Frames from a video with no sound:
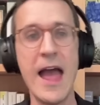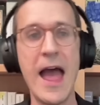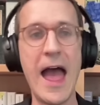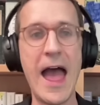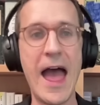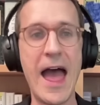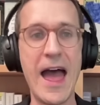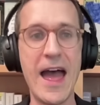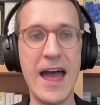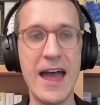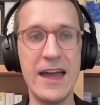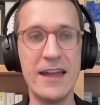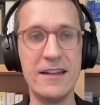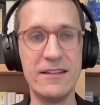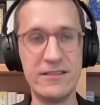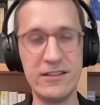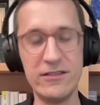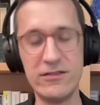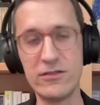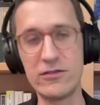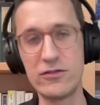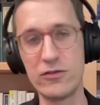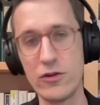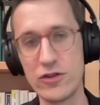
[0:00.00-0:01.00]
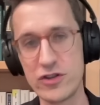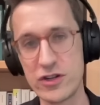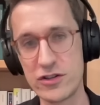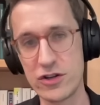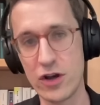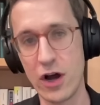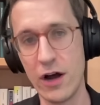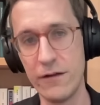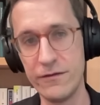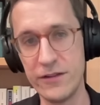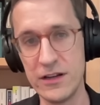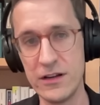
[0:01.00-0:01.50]
And Sister Souljah is
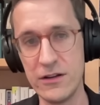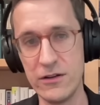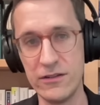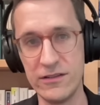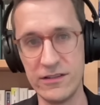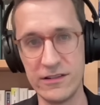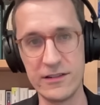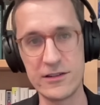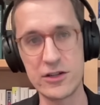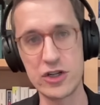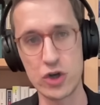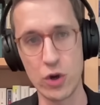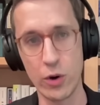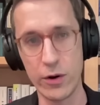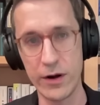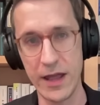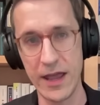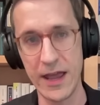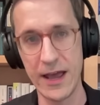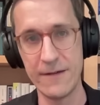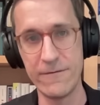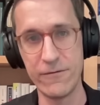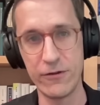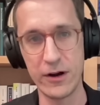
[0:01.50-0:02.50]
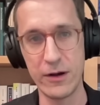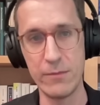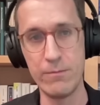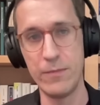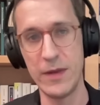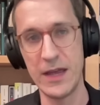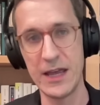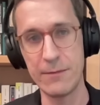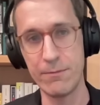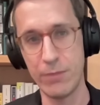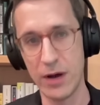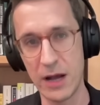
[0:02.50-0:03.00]
often used as a shorthand for a
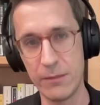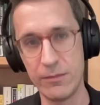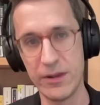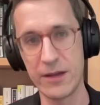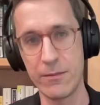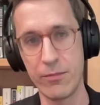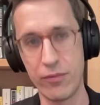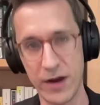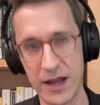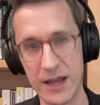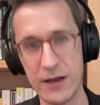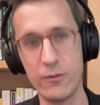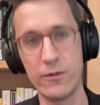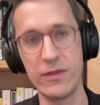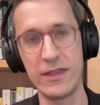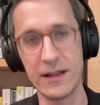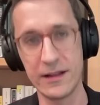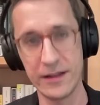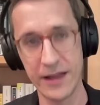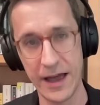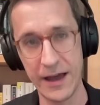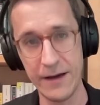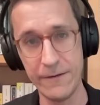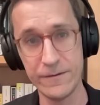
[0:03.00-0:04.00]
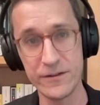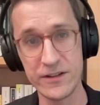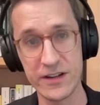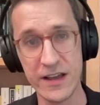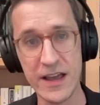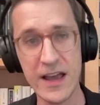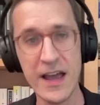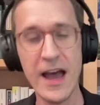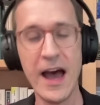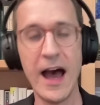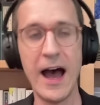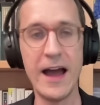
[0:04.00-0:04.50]
big public break with the left.
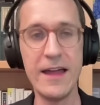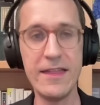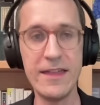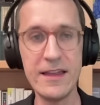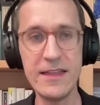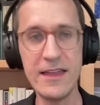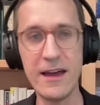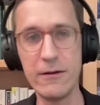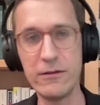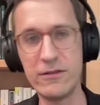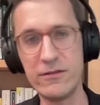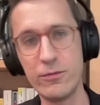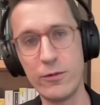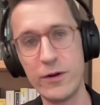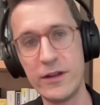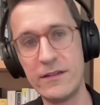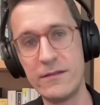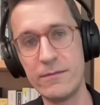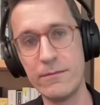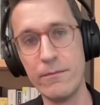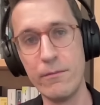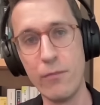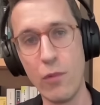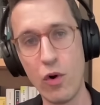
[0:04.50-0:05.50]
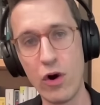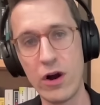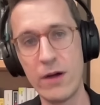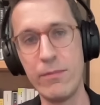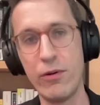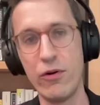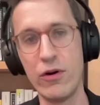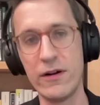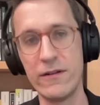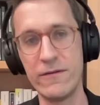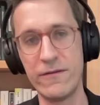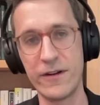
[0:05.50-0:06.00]
I think that's what's more
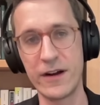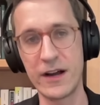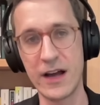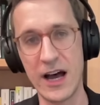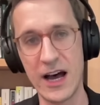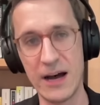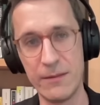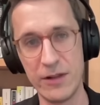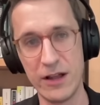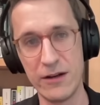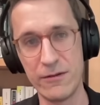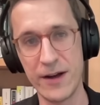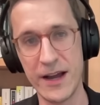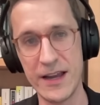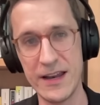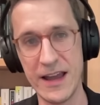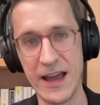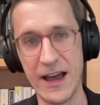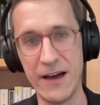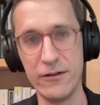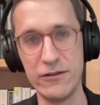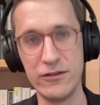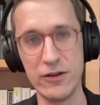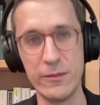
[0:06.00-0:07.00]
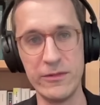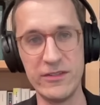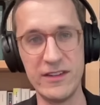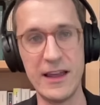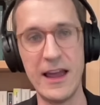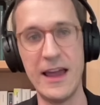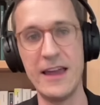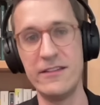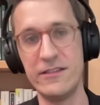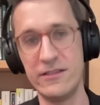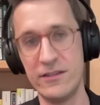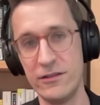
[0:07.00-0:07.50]
important for Kamala right now is almost like
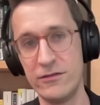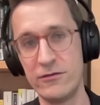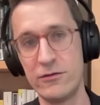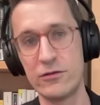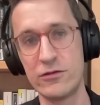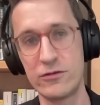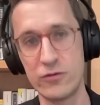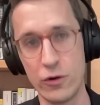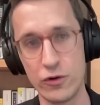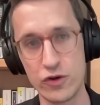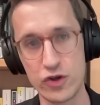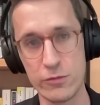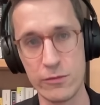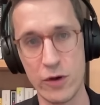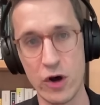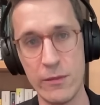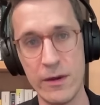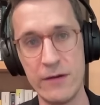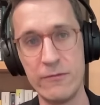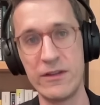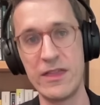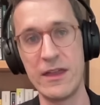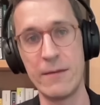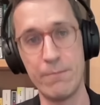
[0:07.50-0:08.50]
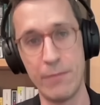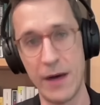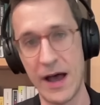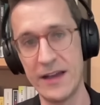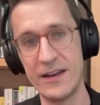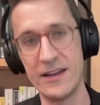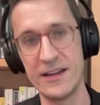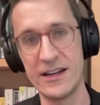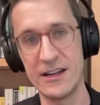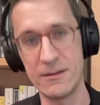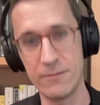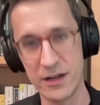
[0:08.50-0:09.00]
a Sister Souljah moment with the
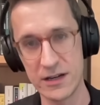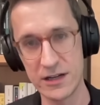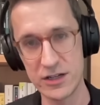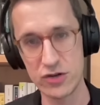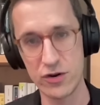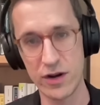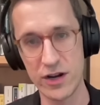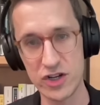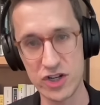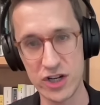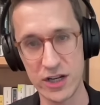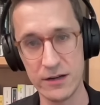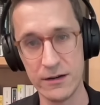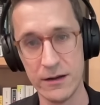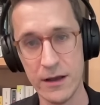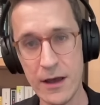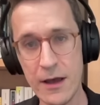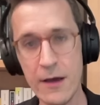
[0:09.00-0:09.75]
Biden administration.